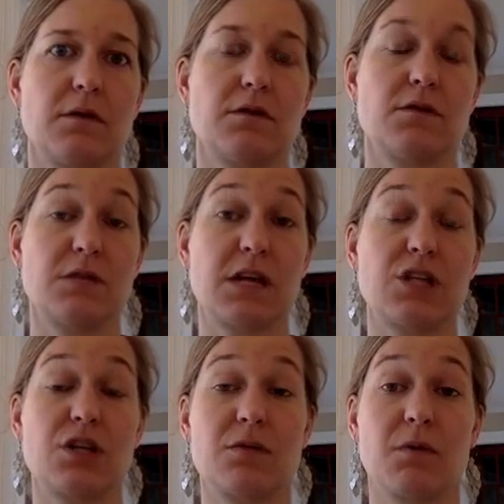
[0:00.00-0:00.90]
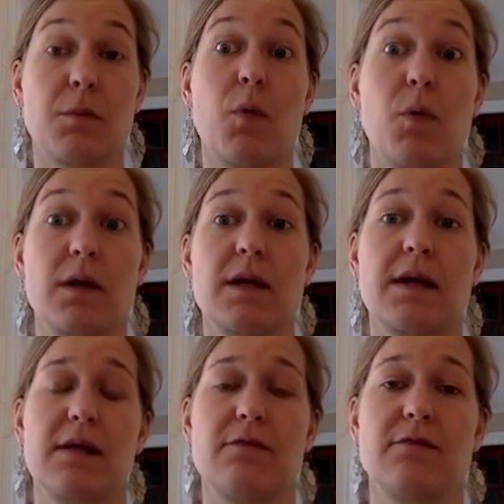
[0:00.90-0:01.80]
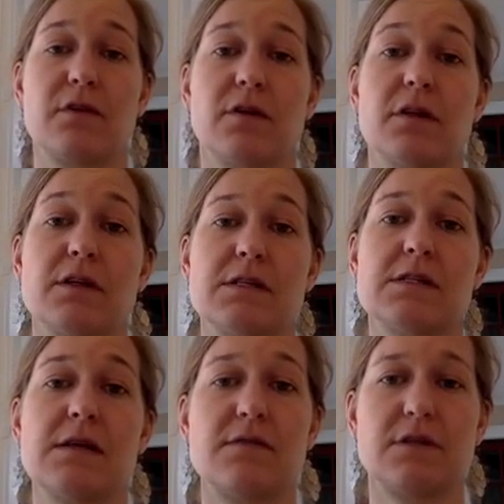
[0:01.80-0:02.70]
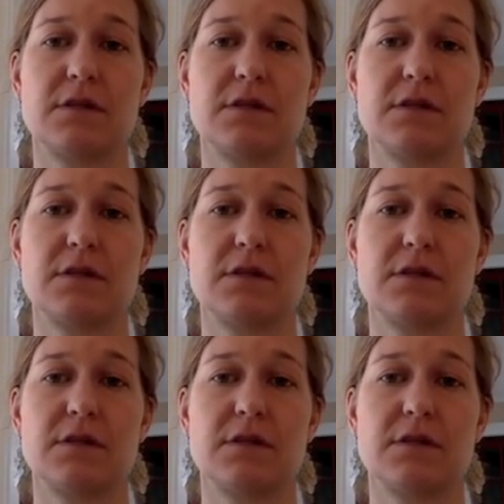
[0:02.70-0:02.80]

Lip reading: to attention and report it if there is a safety